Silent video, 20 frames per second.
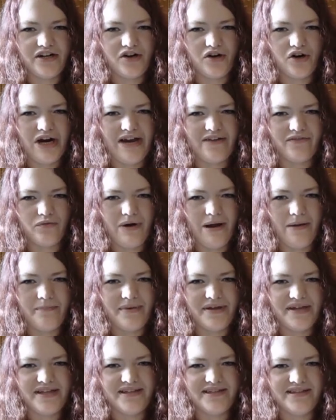and craft
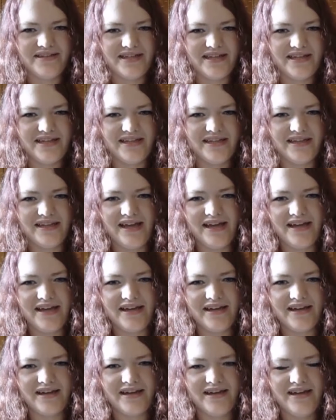weapons, and
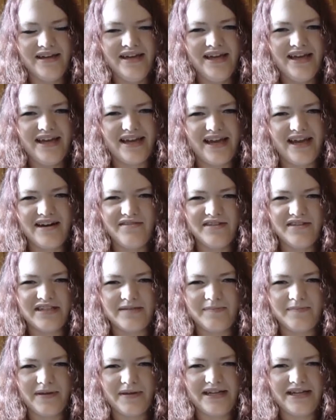like, it kind of
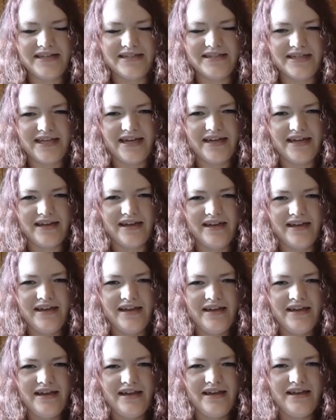explains, like,
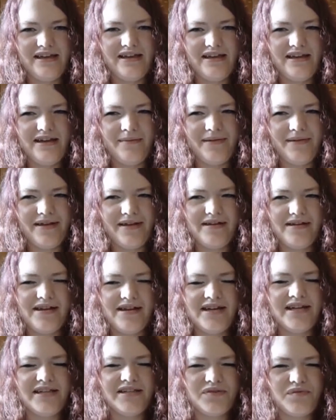I mean,
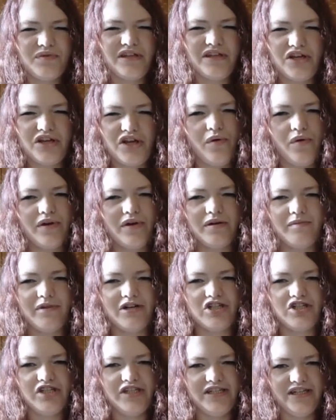it doesn't really go into
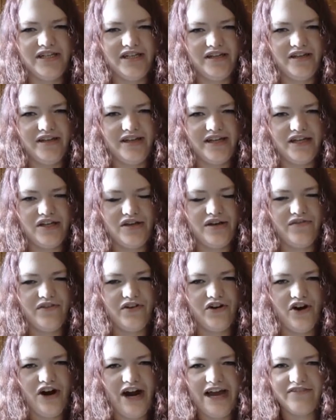much detail. Like, you have
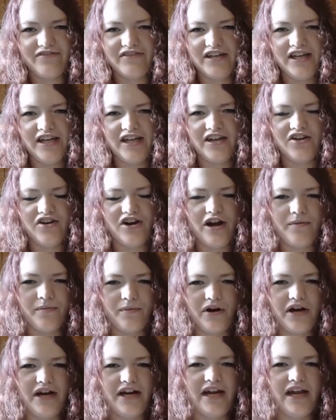your crafting, your
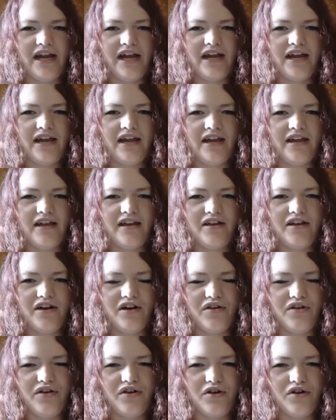upgrading, you
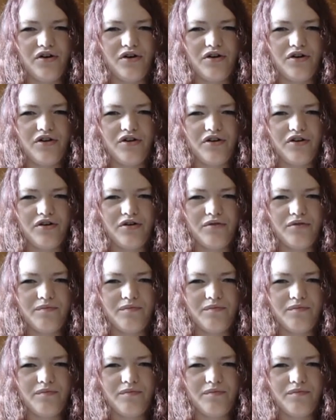know, your